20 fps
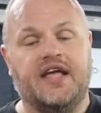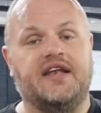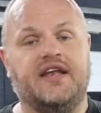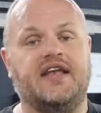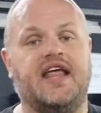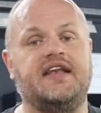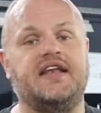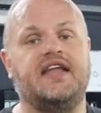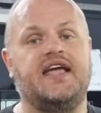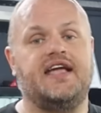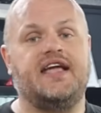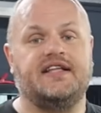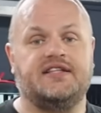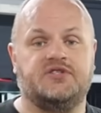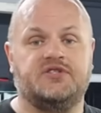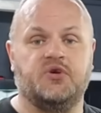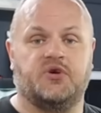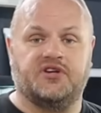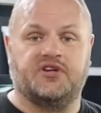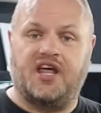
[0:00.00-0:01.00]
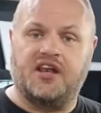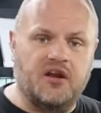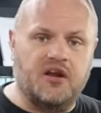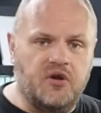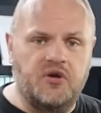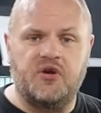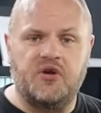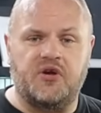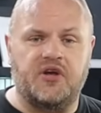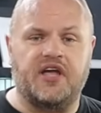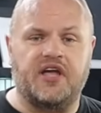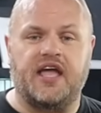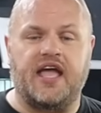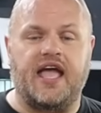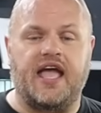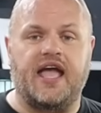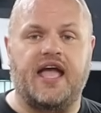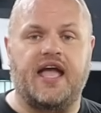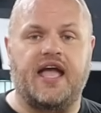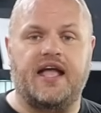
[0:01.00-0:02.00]
Then they took another look
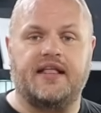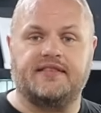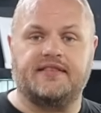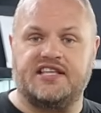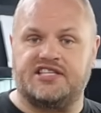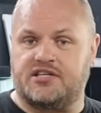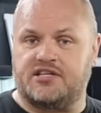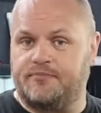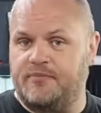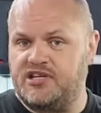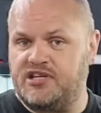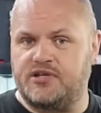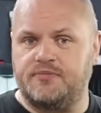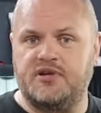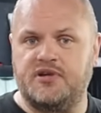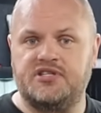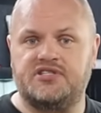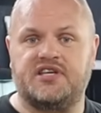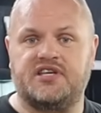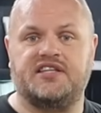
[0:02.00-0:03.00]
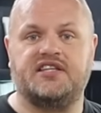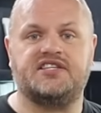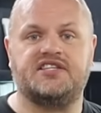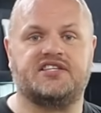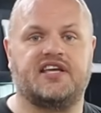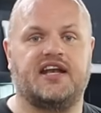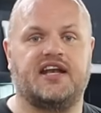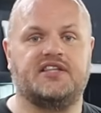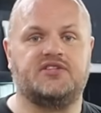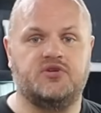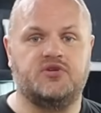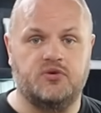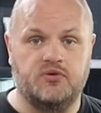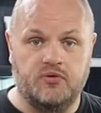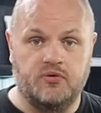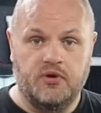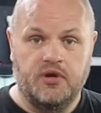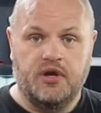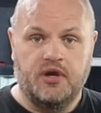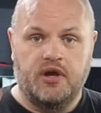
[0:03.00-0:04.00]
and did some measurements and decided
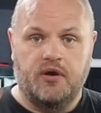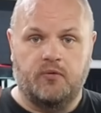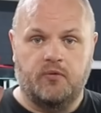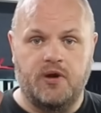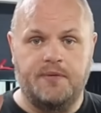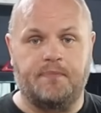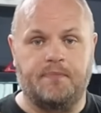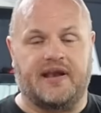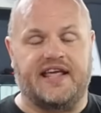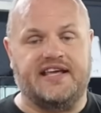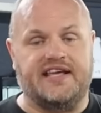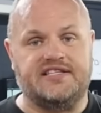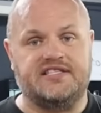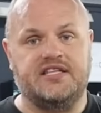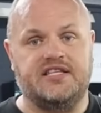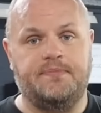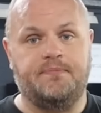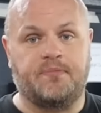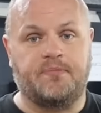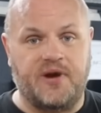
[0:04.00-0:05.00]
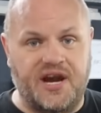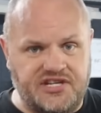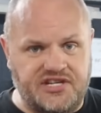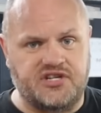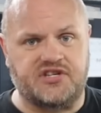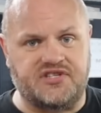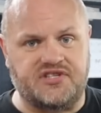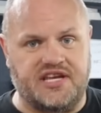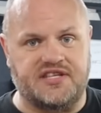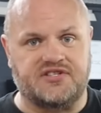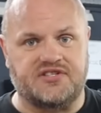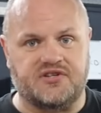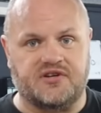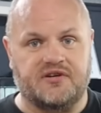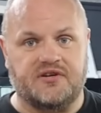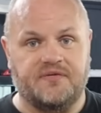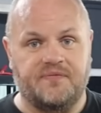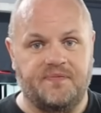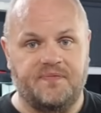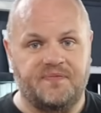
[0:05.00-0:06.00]
to replace the pressure
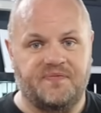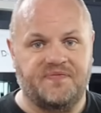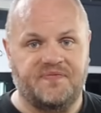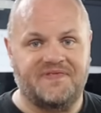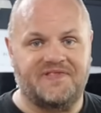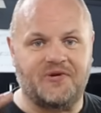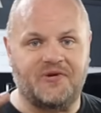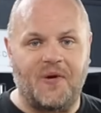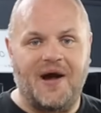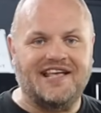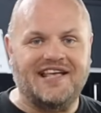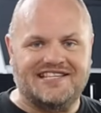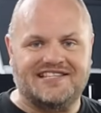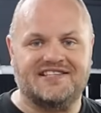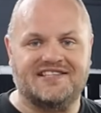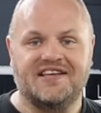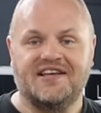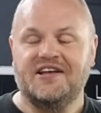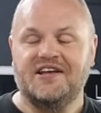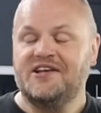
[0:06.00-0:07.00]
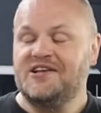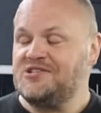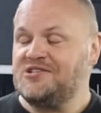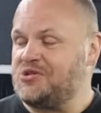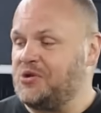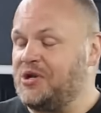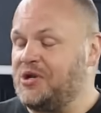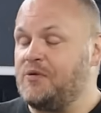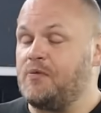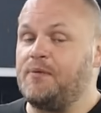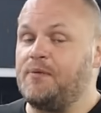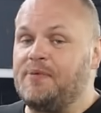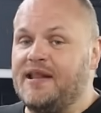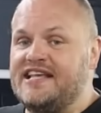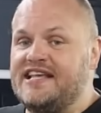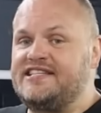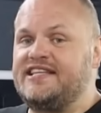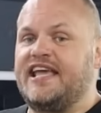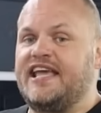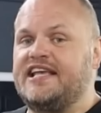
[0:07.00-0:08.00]
sensor twice. So they
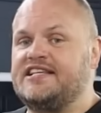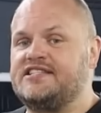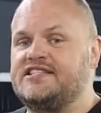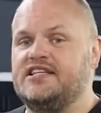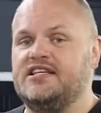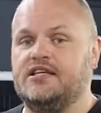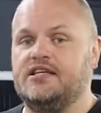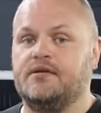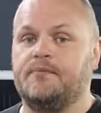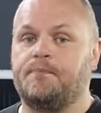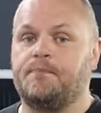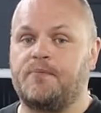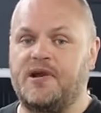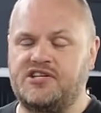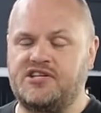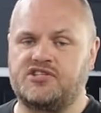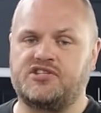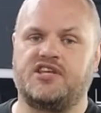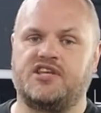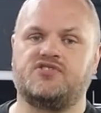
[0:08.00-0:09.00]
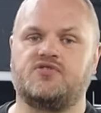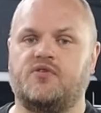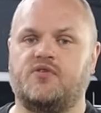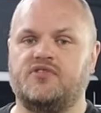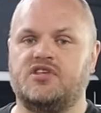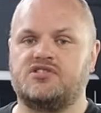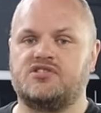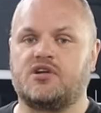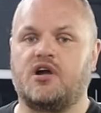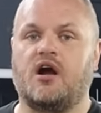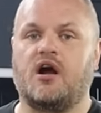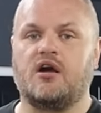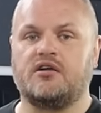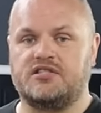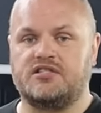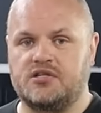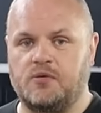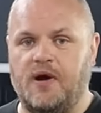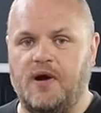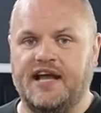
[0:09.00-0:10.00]
replaced the AC pressure sensor on this car
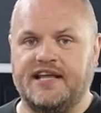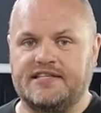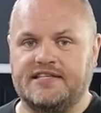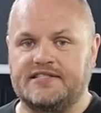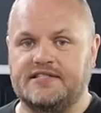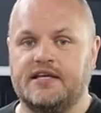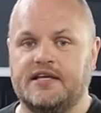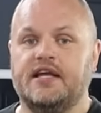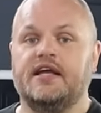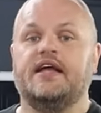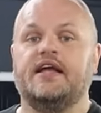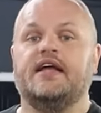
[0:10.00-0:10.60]
twice.